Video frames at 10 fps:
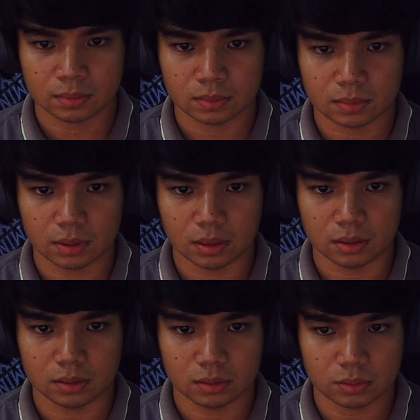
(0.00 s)

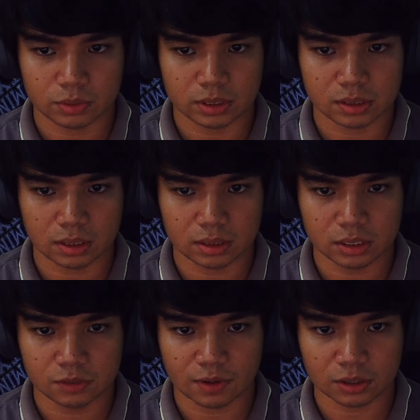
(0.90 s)
Then just need this
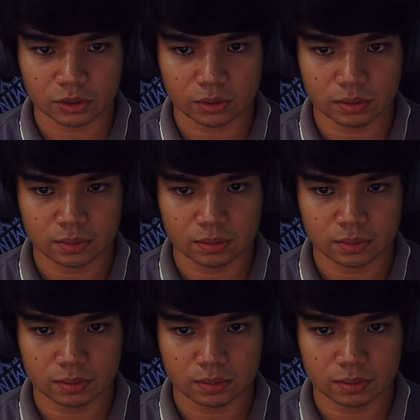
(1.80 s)
function.